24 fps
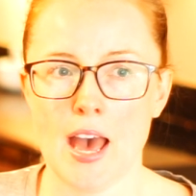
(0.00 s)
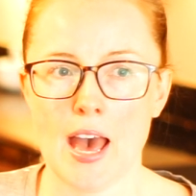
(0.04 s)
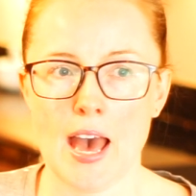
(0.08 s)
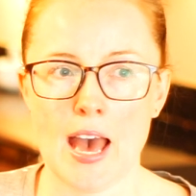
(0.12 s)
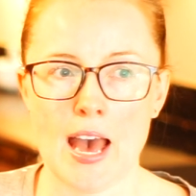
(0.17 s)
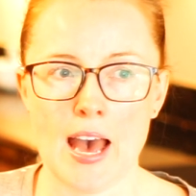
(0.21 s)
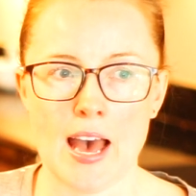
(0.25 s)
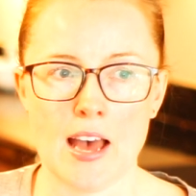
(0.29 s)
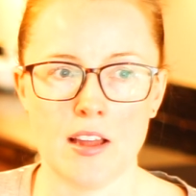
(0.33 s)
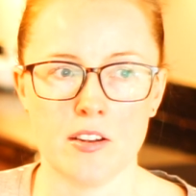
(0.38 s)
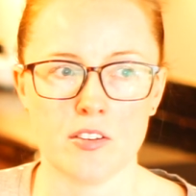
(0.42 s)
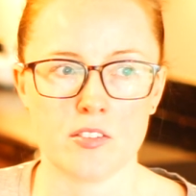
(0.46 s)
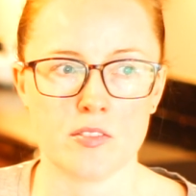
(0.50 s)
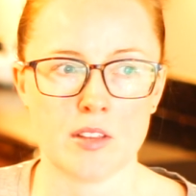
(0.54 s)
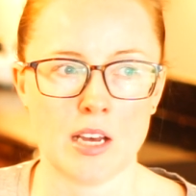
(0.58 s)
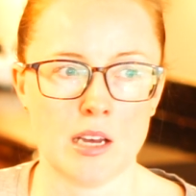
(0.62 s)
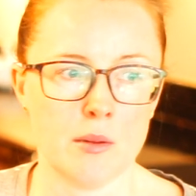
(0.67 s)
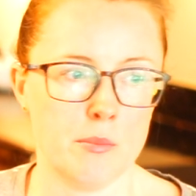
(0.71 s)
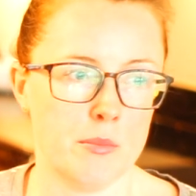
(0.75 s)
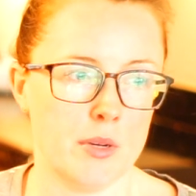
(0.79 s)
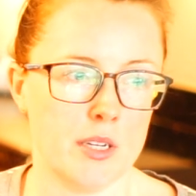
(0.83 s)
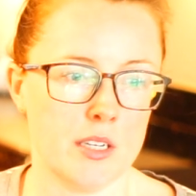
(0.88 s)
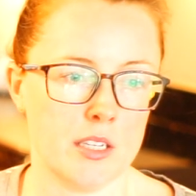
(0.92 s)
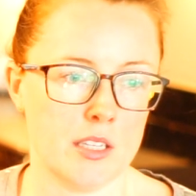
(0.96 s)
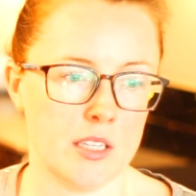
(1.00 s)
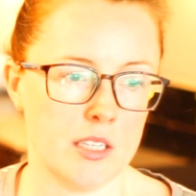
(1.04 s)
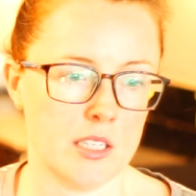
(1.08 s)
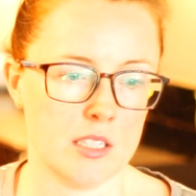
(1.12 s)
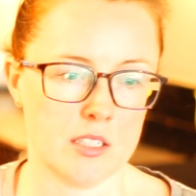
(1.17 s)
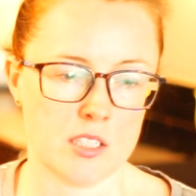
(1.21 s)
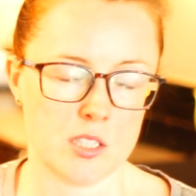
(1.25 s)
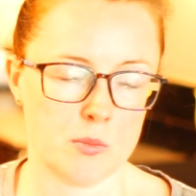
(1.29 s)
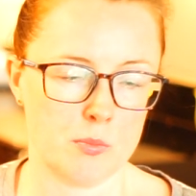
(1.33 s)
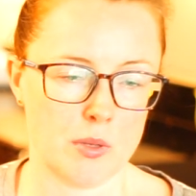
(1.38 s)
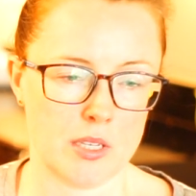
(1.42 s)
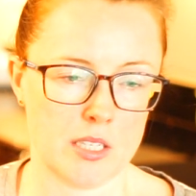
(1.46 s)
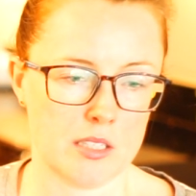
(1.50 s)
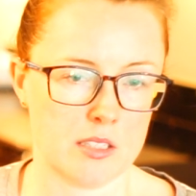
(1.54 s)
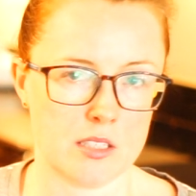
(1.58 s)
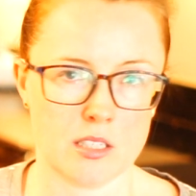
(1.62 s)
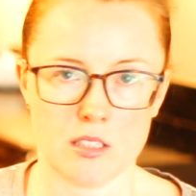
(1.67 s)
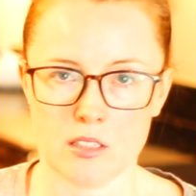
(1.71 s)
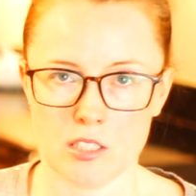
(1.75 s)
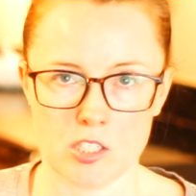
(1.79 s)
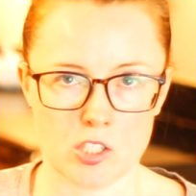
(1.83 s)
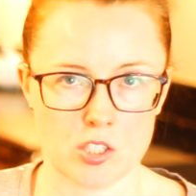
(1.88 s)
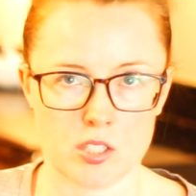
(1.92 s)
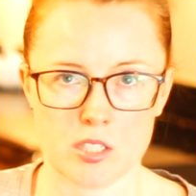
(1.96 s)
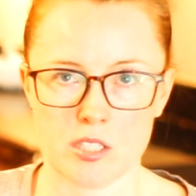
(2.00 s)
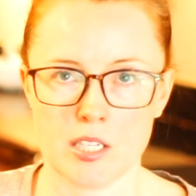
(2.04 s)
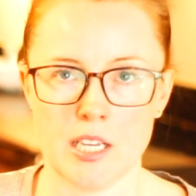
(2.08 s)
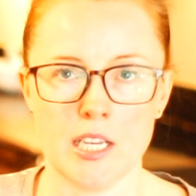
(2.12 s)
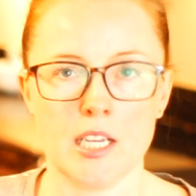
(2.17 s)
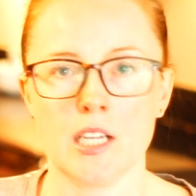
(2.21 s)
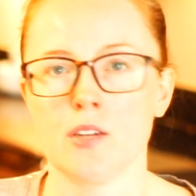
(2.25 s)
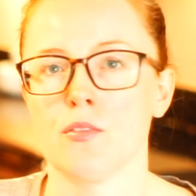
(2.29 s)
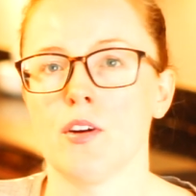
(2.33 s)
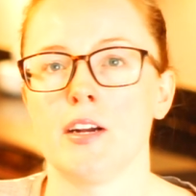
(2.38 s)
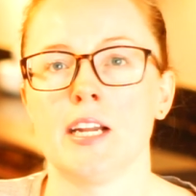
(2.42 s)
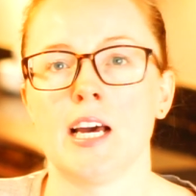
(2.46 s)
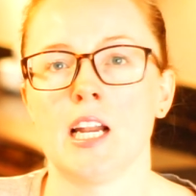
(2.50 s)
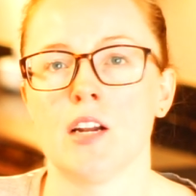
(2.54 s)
and that money is basically just taken right